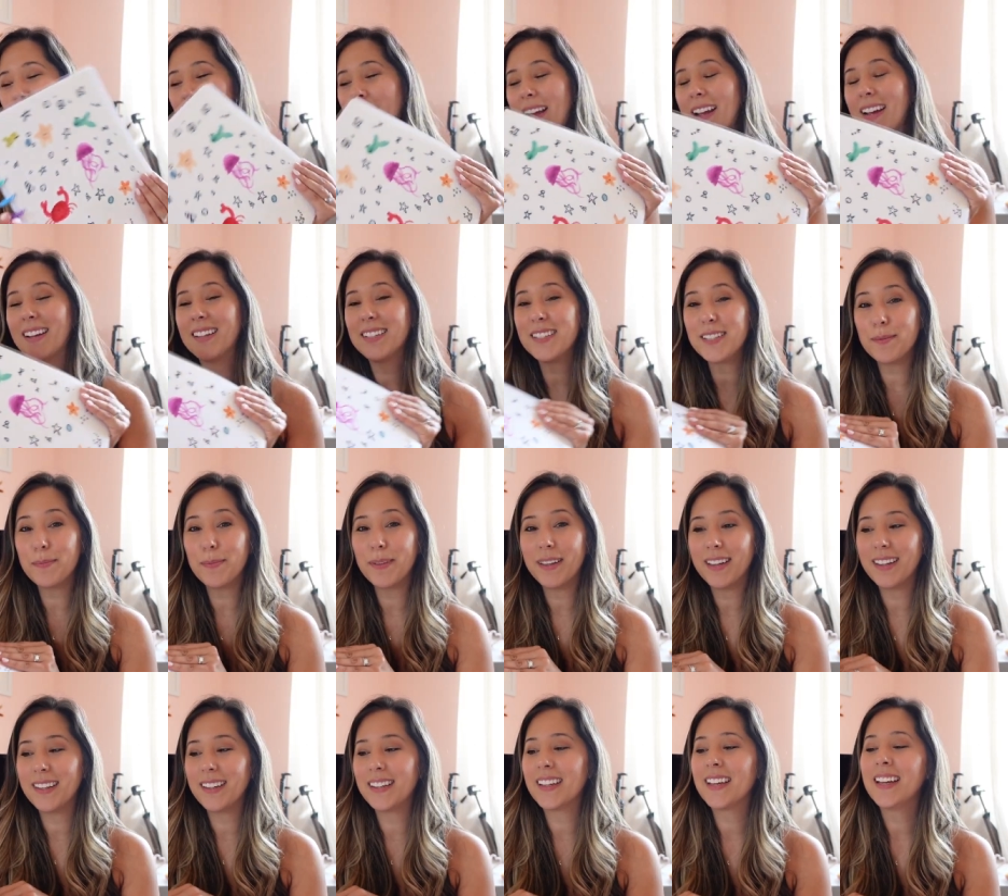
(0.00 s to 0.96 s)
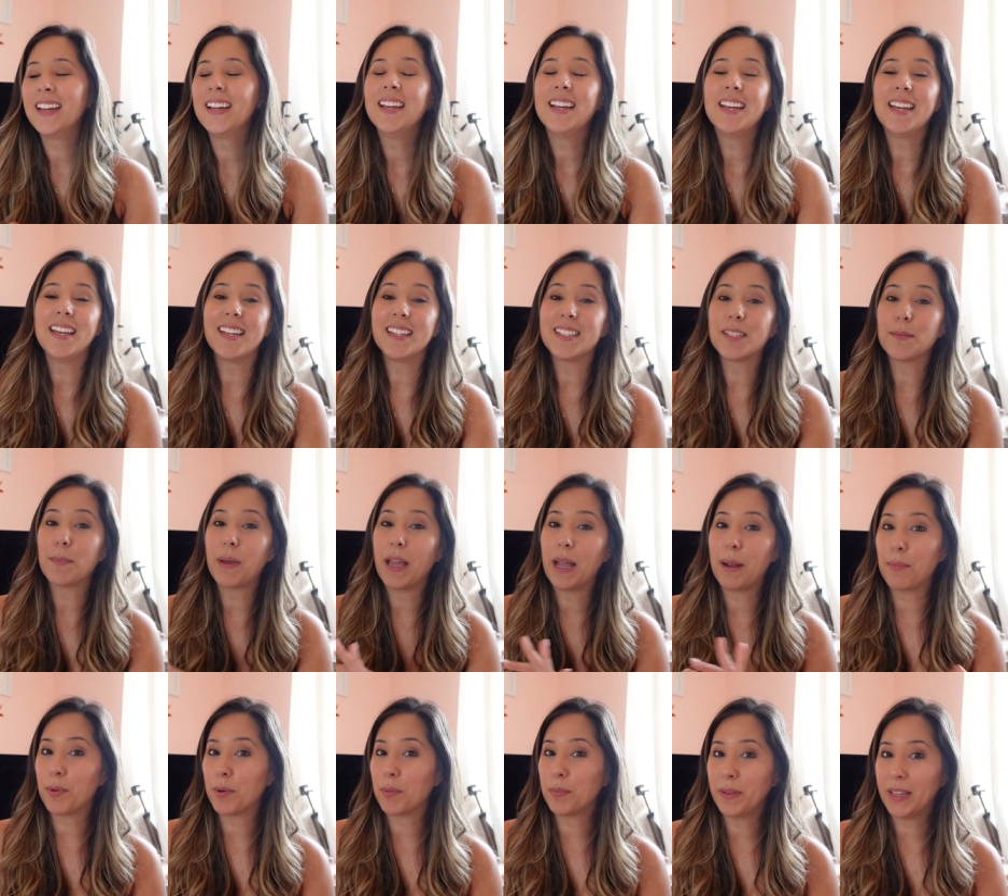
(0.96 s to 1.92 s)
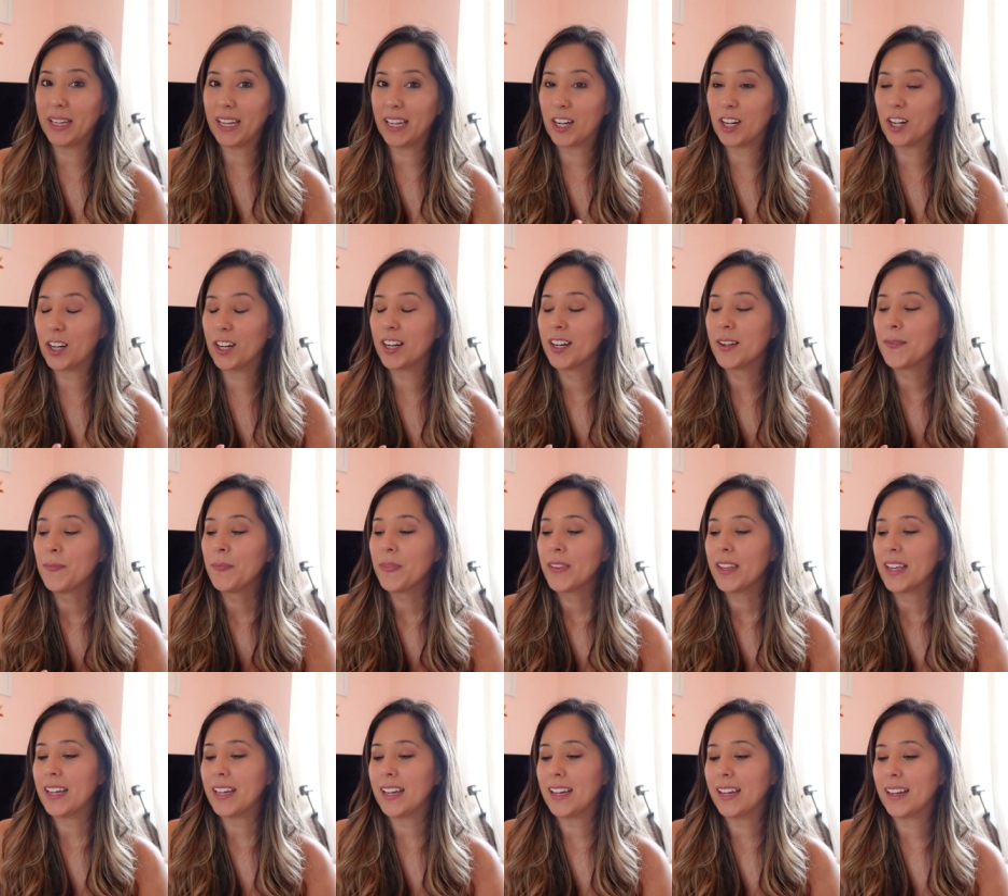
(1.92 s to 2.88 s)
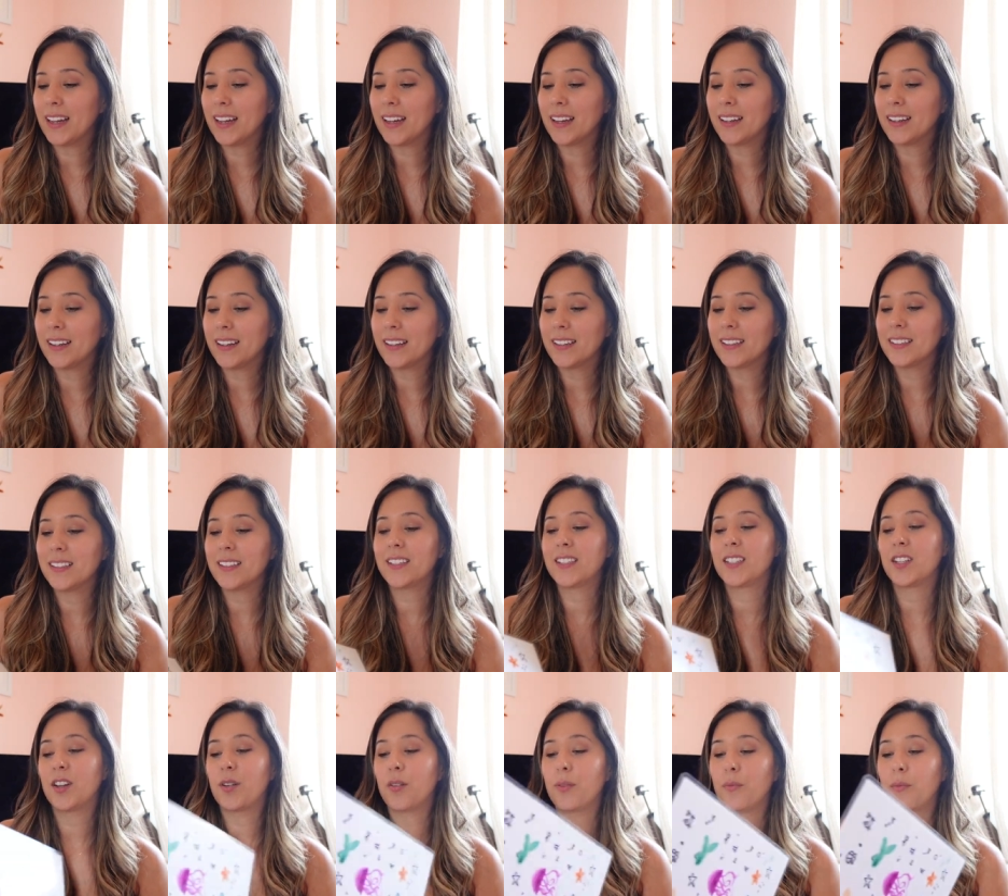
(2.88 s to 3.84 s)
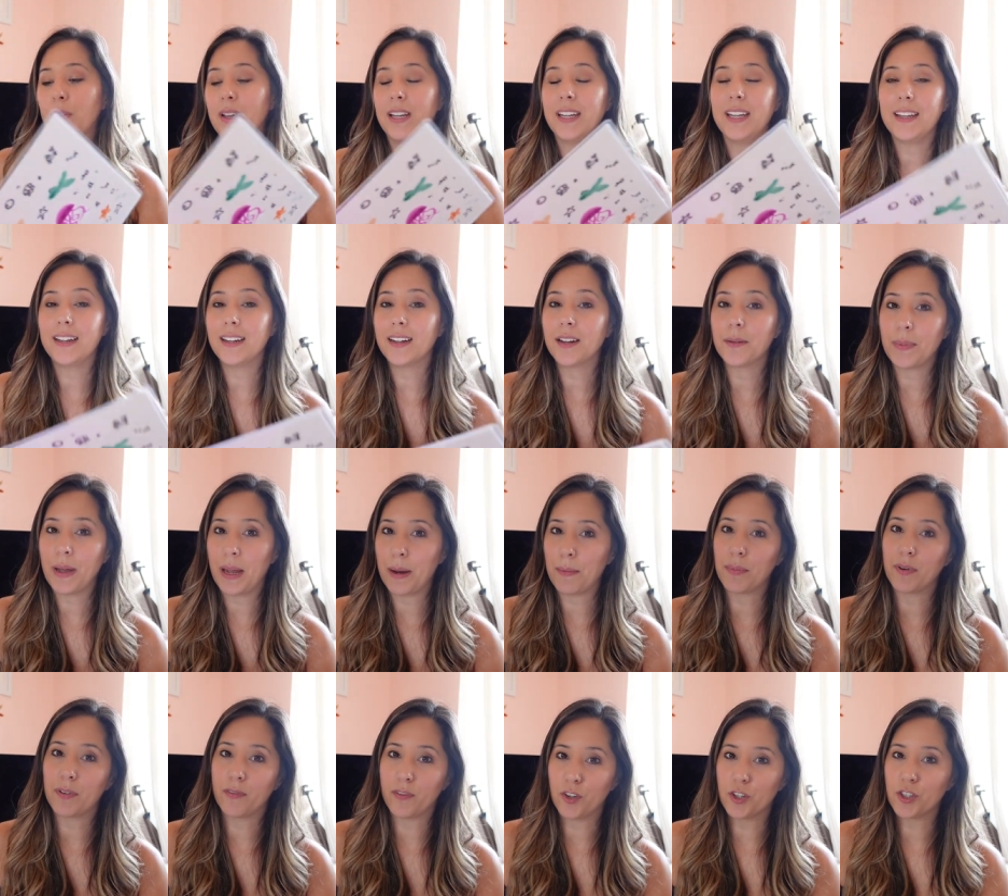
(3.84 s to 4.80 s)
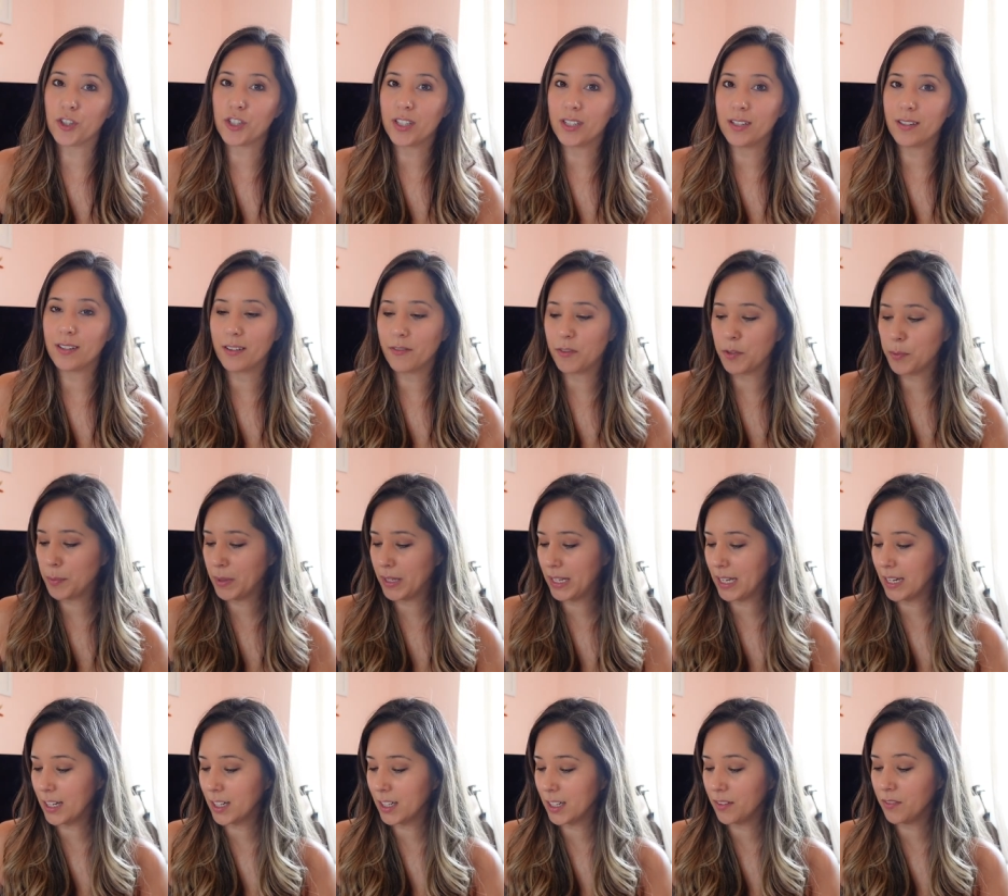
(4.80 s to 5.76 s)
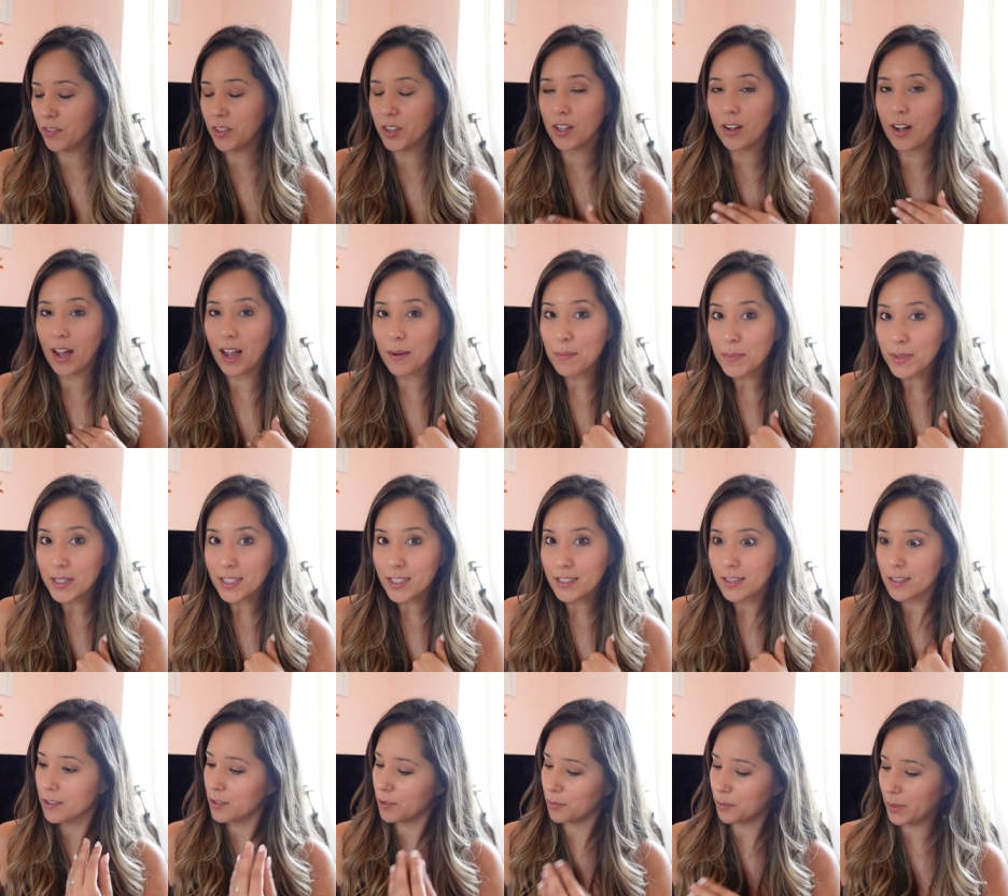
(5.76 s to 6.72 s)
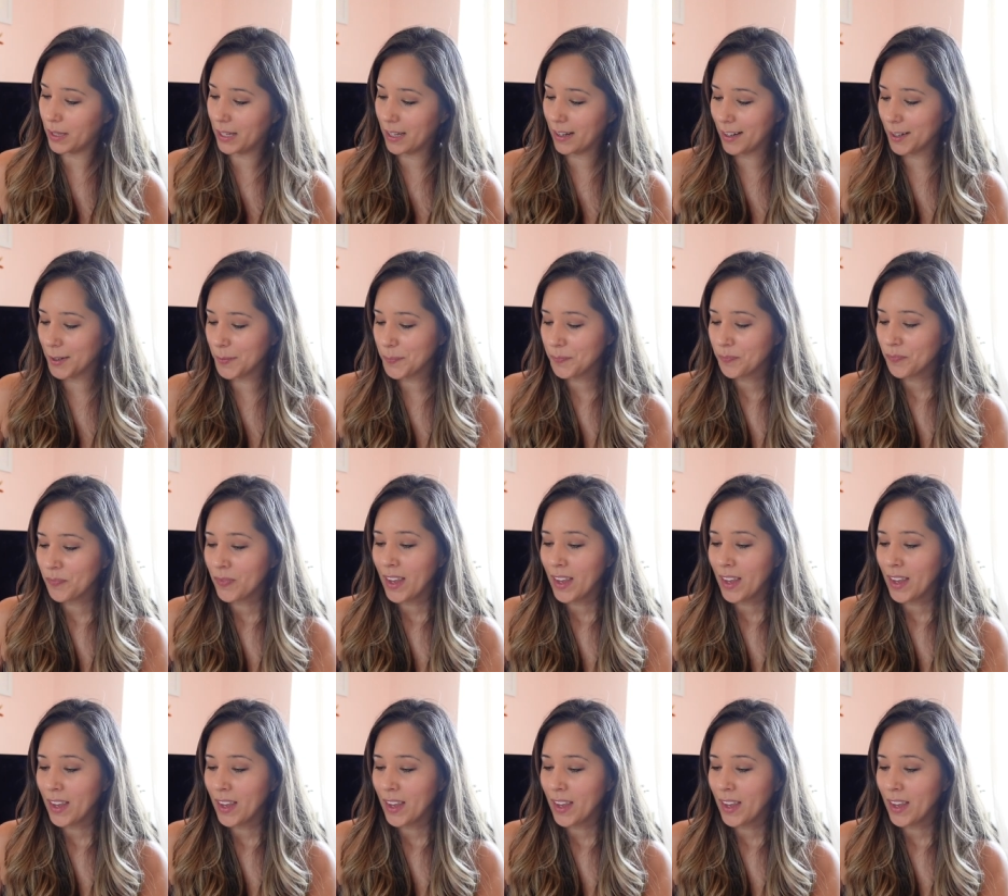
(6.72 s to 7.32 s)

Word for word: My husband is a paper planner and so we needed a paper version of a planner even though I'm a digital planner.